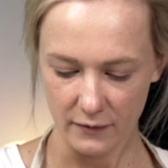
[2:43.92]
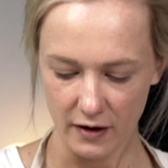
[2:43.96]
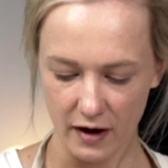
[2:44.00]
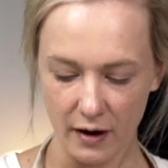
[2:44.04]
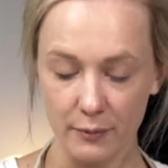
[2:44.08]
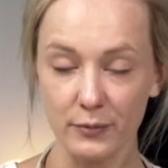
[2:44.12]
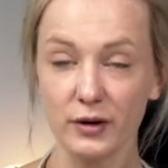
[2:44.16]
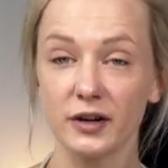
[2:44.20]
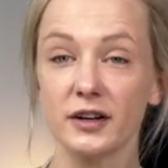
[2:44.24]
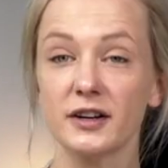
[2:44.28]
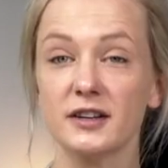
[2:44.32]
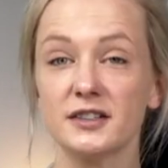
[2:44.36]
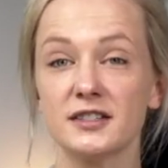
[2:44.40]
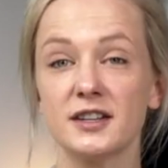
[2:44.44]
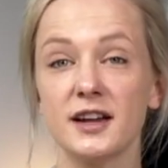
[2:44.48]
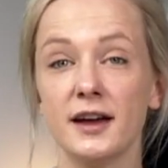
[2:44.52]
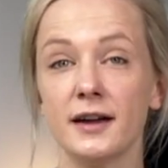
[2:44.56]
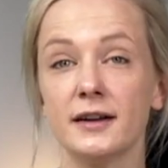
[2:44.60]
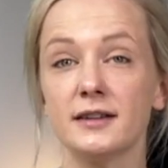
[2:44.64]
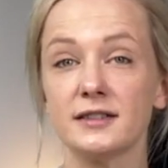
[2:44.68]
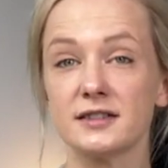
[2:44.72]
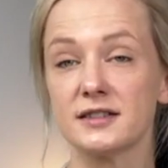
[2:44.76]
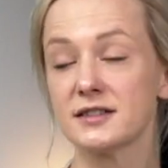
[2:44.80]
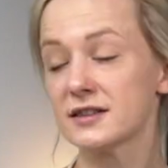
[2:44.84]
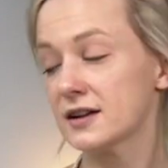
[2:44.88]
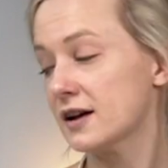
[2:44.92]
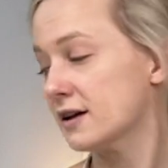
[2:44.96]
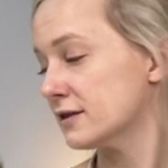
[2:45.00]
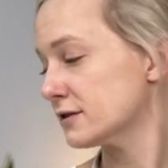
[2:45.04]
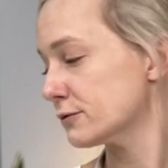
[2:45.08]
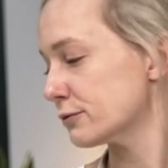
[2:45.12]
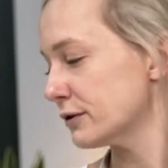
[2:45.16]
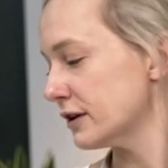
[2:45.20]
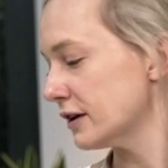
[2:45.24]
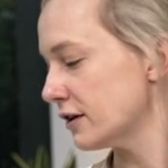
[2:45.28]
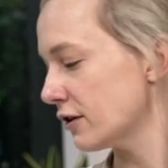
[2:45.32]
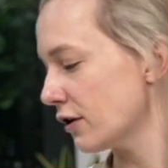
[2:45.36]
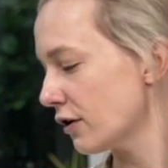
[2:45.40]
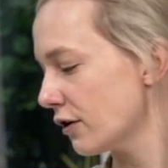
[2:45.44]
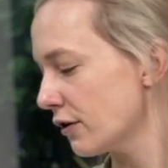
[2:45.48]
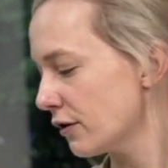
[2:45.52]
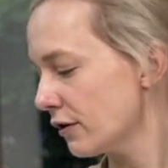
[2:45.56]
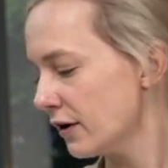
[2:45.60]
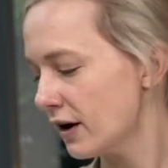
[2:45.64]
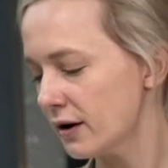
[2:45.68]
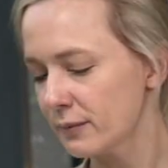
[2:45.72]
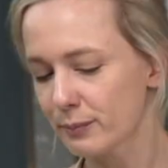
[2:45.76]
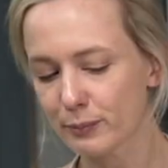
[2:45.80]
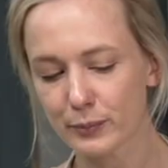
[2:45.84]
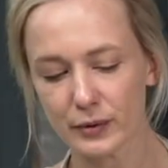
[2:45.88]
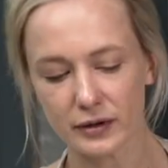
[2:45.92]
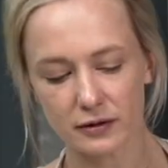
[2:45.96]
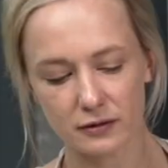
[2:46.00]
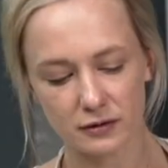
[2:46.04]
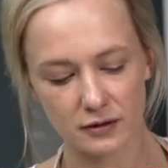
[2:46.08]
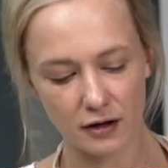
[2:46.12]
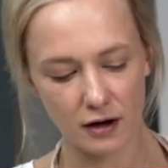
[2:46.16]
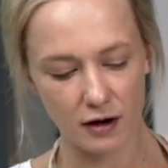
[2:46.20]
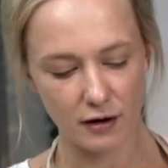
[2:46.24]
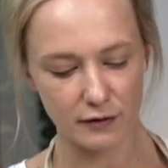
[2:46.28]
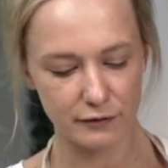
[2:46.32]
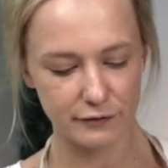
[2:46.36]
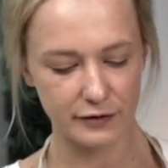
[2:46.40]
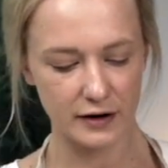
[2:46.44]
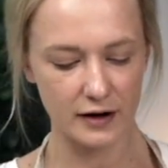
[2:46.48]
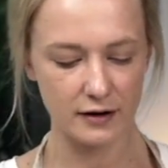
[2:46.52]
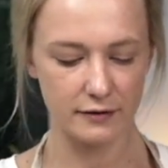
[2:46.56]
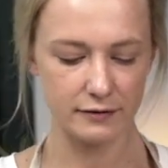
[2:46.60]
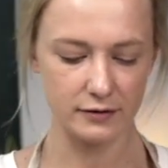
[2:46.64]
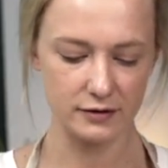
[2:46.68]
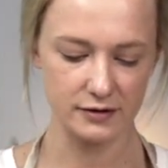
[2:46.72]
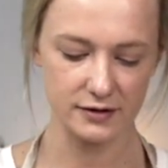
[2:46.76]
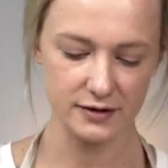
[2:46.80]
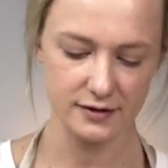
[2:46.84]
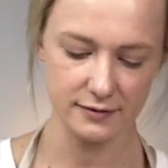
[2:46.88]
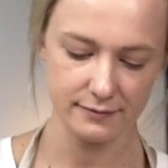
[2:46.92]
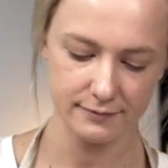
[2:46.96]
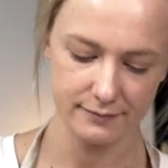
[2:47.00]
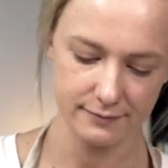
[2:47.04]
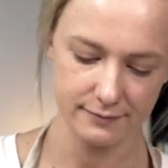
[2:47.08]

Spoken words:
and we're going to taste as we go and build our flavors.